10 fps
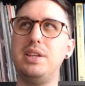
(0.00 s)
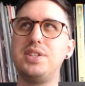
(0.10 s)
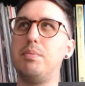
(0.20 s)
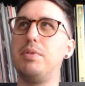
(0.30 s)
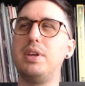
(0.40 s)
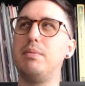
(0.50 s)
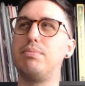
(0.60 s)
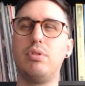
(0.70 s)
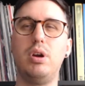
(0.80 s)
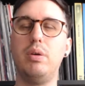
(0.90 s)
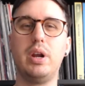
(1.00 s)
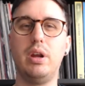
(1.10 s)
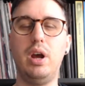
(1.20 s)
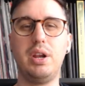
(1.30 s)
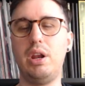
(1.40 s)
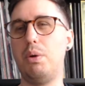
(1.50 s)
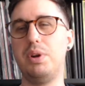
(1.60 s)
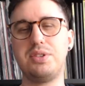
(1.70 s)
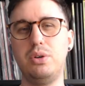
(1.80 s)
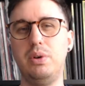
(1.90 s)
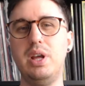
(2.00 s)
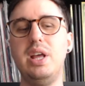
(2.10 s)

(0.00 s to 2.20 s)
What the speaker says: something Pro. I don't know what it's called.